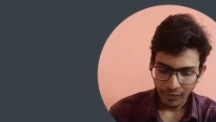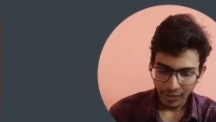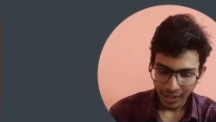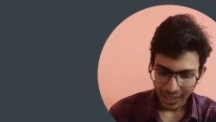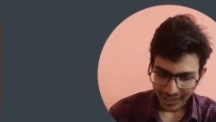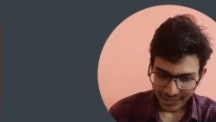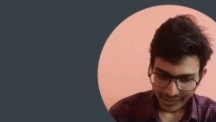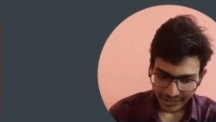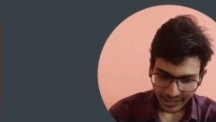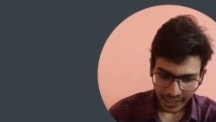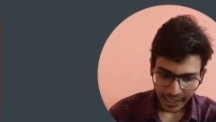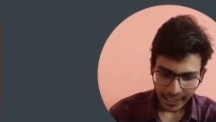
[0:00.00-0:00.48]

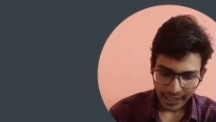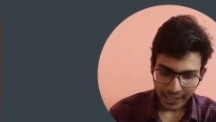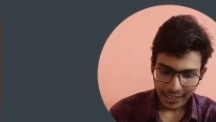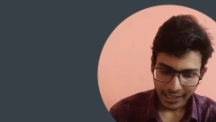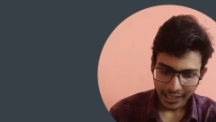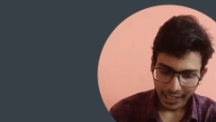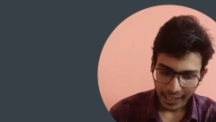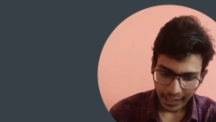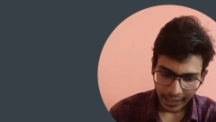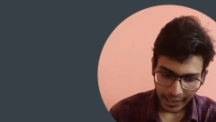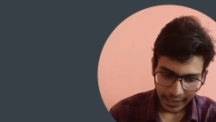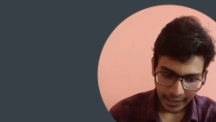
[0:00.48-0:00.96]
assign
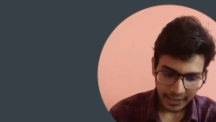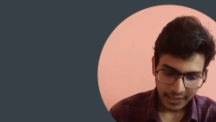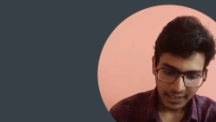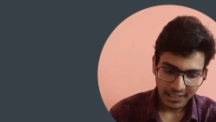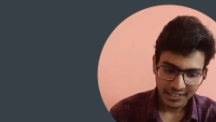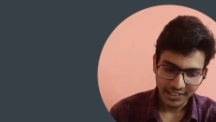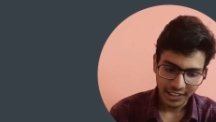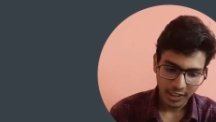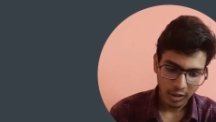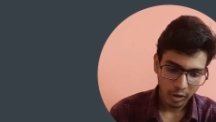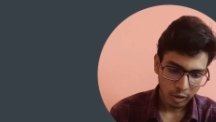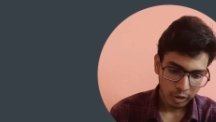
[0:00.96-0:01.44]
current
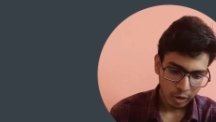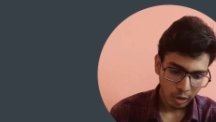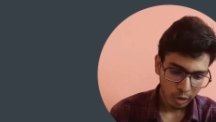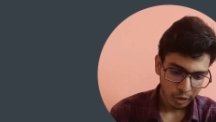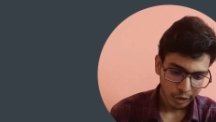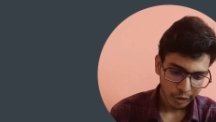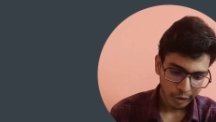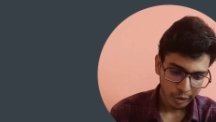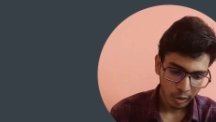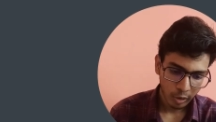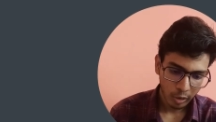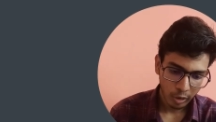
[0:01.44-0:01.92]
is equals to
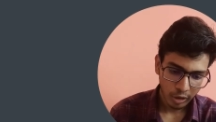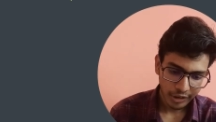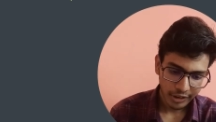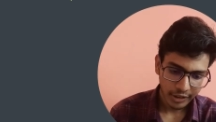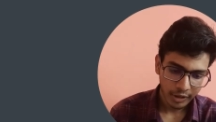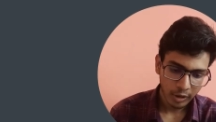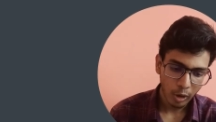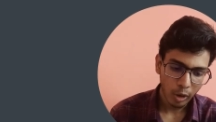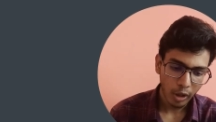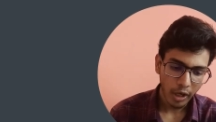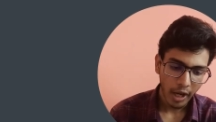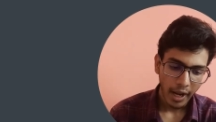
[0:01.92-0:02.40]
source
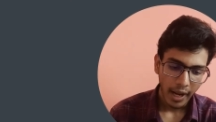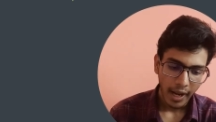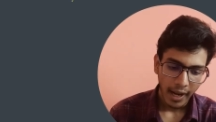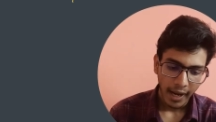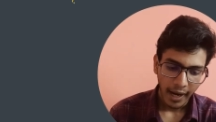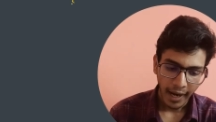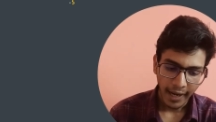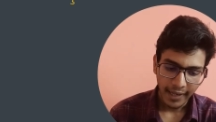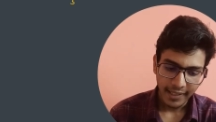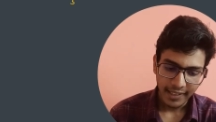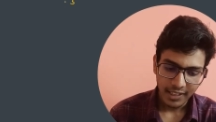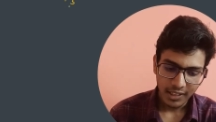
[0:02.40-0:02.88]
node,
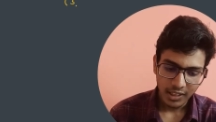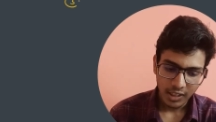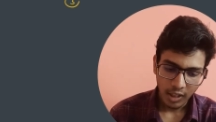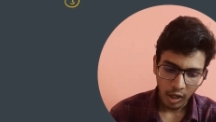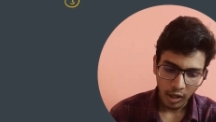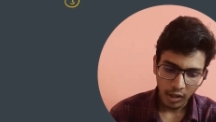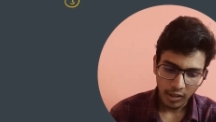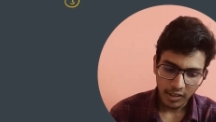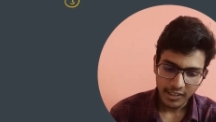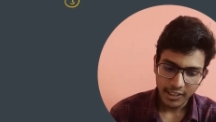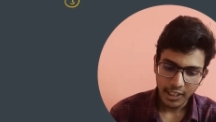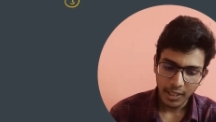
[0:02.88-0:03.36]
and the
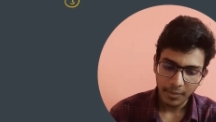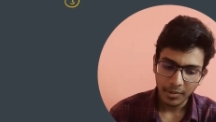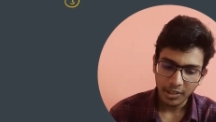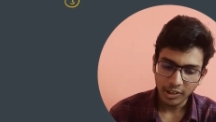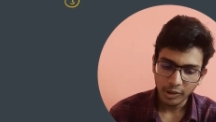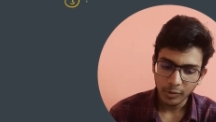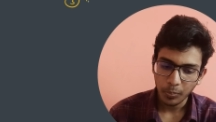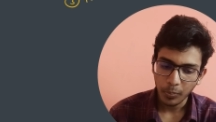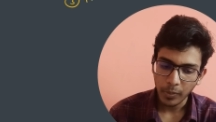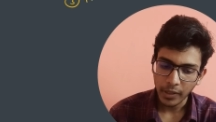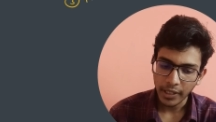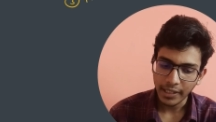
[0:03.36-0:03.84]
third step
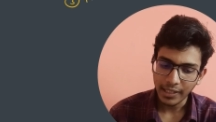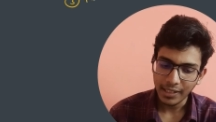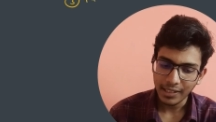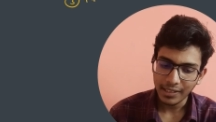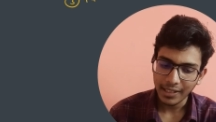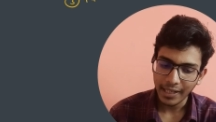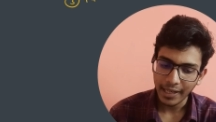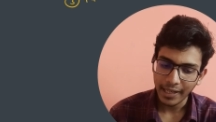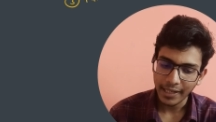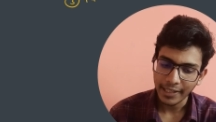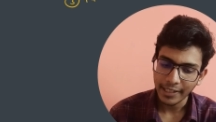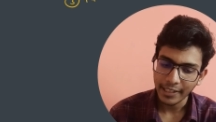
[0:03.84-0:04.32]
is print
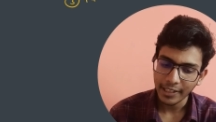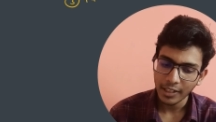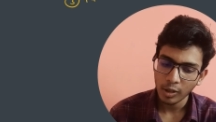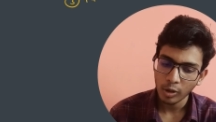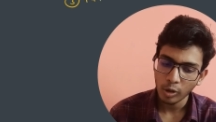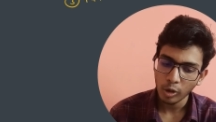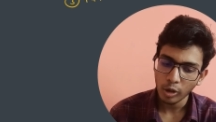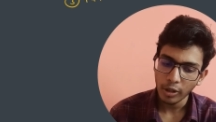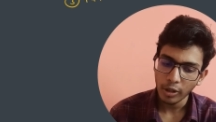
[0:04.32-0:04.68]
current